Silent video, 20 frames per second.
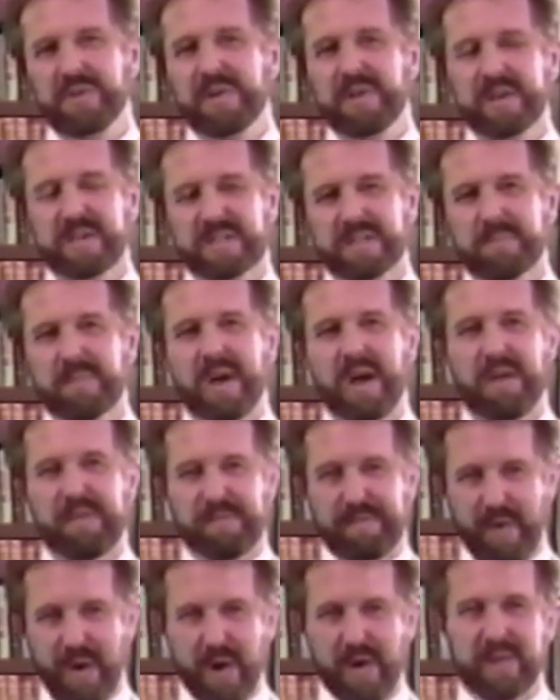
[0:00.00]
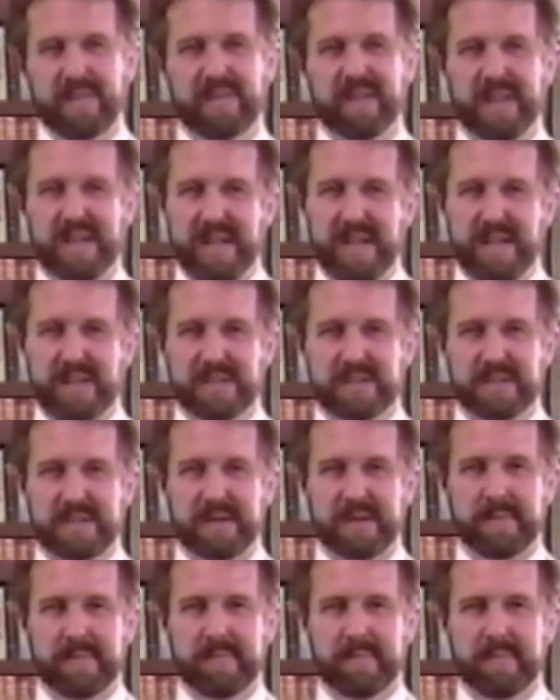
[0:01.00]
Judaism far to the
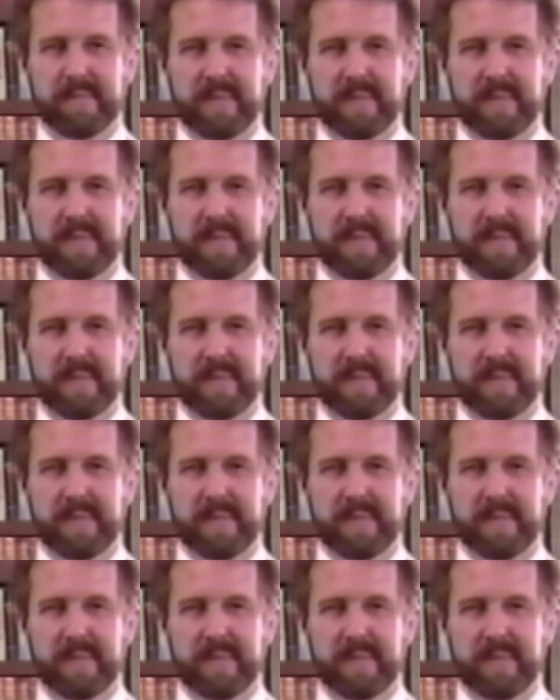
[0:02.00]
east.